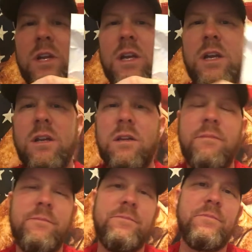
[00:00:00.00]
get
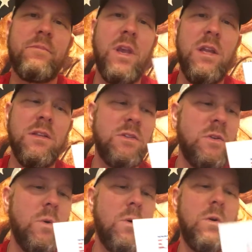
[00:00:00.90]
in the
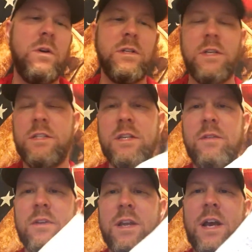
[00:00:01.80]
store and it's
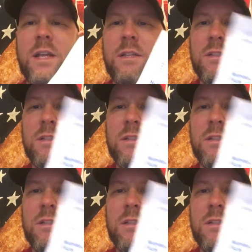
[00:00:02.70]
even got the